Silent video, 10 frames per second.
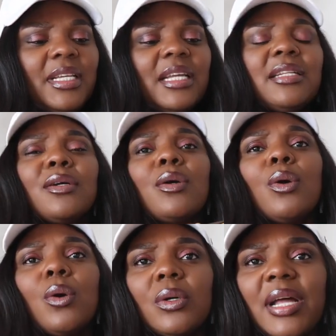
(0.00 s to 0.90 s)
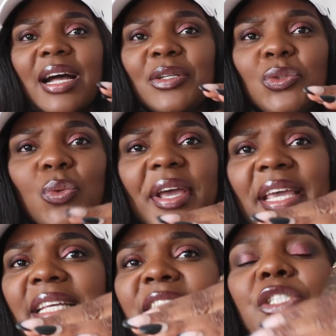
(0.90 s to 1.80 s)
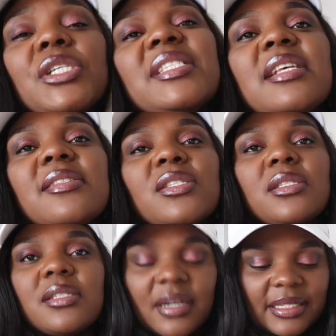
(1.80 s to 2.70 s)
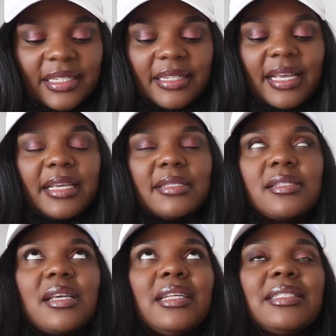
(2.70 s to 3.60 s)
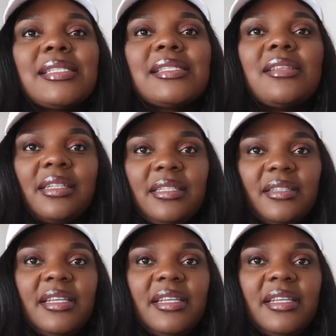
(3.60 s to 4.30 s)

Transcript: and the gold outwear is just stunning like it's it's stunning